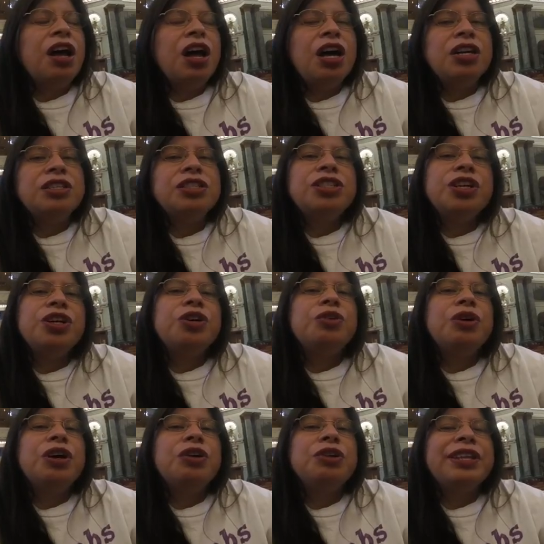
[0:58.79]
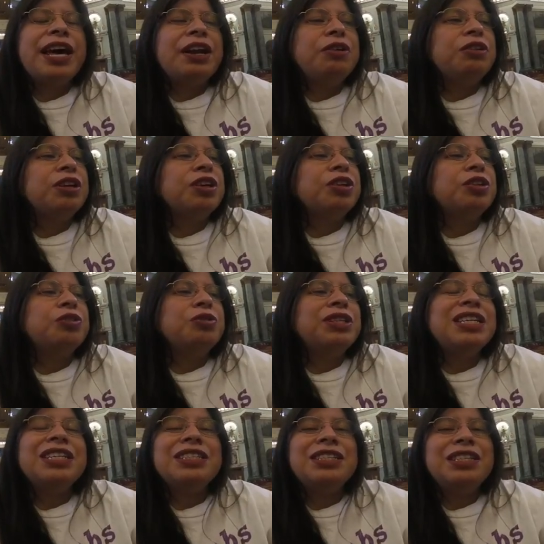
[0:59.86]
Also, that'll
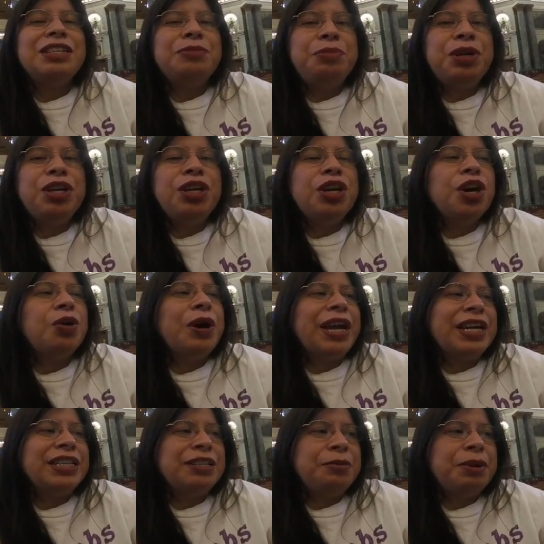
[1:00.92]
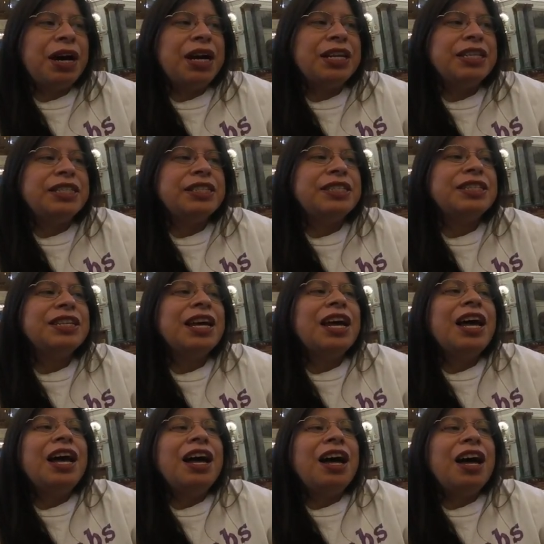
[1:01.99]
include TPO antibodies,
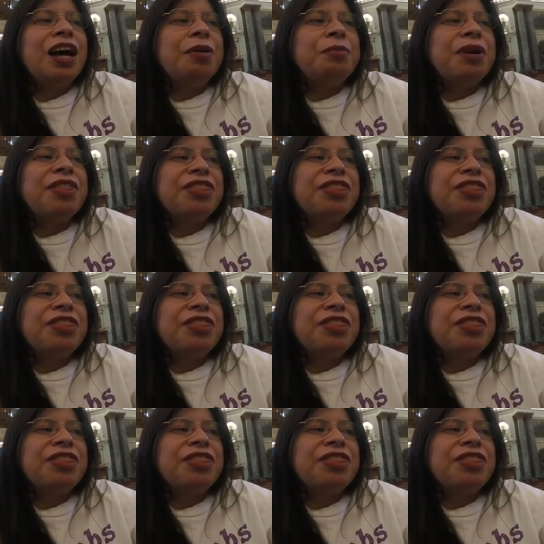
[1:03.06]
uh,